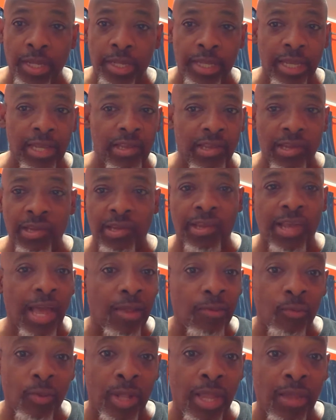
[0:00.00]
These are the
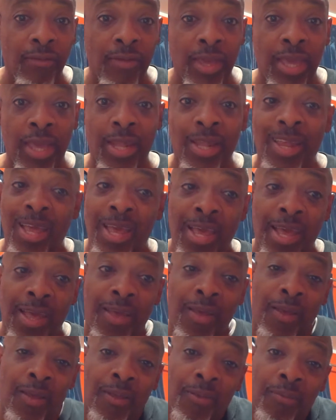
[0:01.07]
times we're living in,
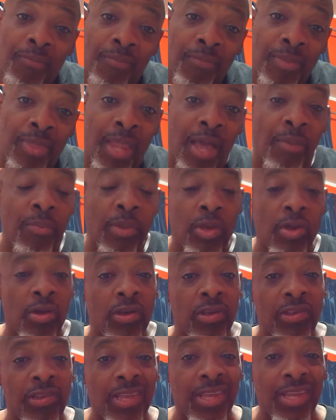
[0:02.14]
not
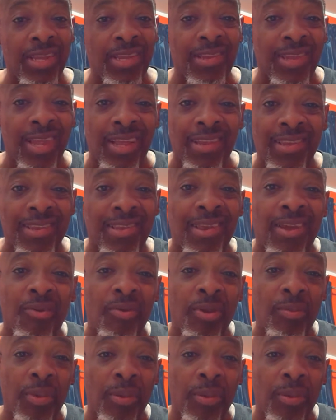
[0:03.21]
because it's necessary,